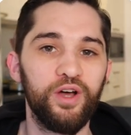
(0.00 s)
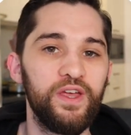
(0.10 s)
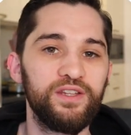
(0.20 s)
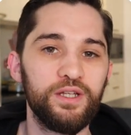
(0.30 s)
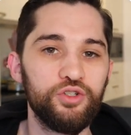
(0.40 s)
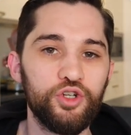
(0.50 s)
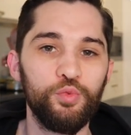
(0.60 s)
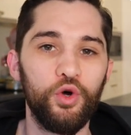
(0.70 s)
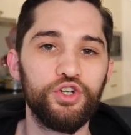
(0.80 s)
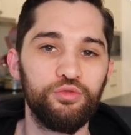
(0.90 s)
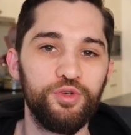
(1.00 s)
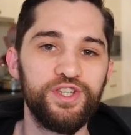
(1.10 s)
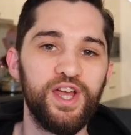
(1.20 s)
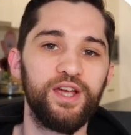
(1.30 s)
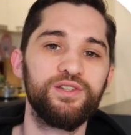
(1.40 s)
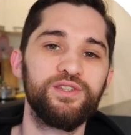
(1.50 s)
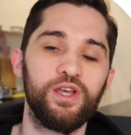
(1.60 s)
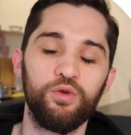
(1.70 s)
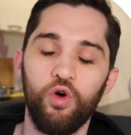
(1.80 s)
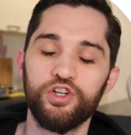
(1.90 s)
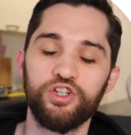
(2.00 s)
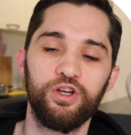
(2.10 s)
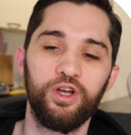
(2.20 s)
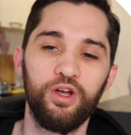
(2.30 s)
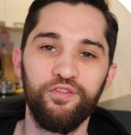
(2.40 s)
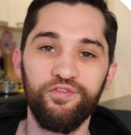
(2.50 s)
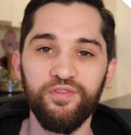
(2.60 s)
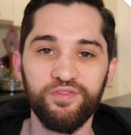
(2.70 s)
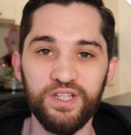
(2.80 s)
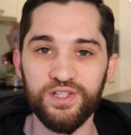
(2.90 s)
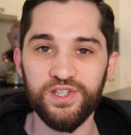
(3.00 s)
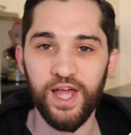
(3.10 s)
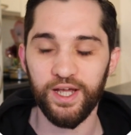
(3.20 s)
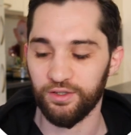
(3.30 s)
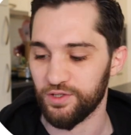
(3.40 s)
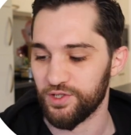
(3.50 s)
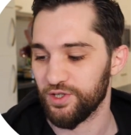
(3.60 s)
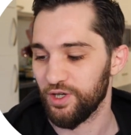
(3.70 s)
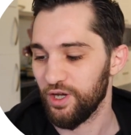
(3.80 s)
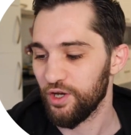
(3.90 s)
and they didn't just watch 3 seconds, they watched 15 seconds.